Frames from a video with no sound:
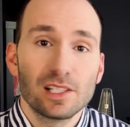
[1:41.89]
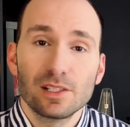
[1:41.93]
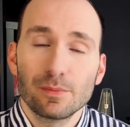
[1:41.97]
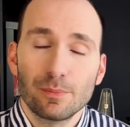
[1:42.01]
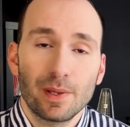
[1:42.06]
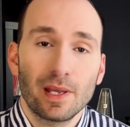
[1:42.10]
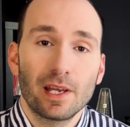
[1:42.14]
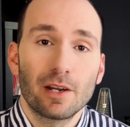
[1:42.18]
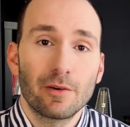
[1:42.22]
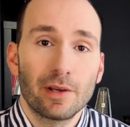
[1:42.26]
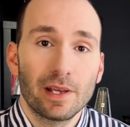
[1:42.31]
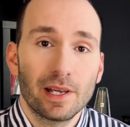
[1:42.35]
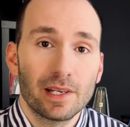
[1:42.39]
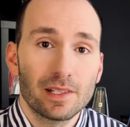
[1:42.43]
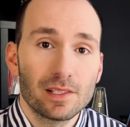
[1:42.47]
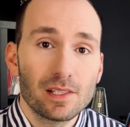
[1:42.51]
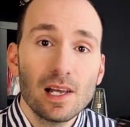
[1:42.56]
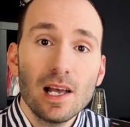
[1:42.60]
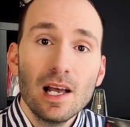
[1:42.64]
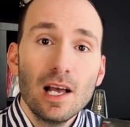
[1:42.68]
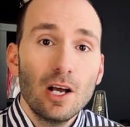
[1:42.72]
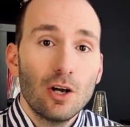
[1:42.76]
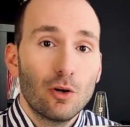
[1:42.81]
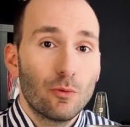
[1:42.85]
period
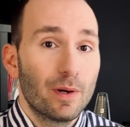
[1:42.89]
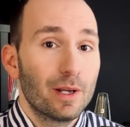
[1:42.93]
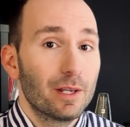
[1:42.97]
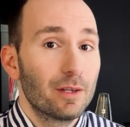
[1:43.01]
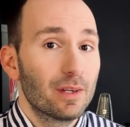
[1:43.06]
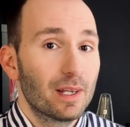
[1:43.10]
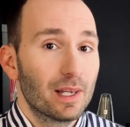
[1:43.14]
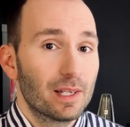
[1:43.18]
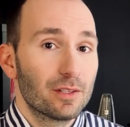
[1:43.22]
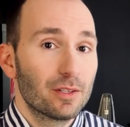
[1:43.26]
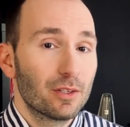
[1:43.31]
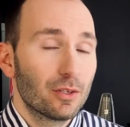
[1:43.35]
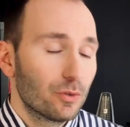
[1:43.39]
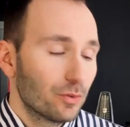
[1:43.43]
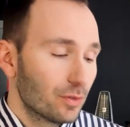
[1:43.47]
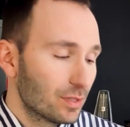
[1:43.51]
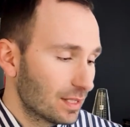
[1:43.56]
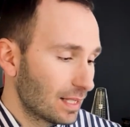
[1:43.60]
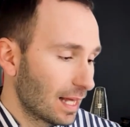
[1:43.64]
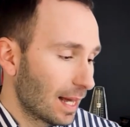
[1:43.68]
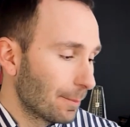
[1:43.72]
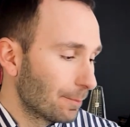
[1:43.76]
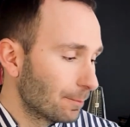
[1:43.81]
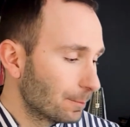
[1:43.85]
where you can use
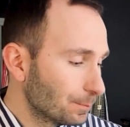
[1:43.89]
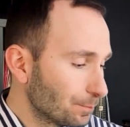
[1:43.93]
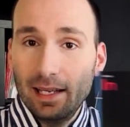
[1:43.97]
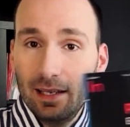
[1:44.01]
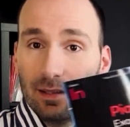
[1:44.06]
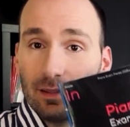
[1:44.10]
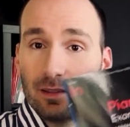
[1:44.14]
them.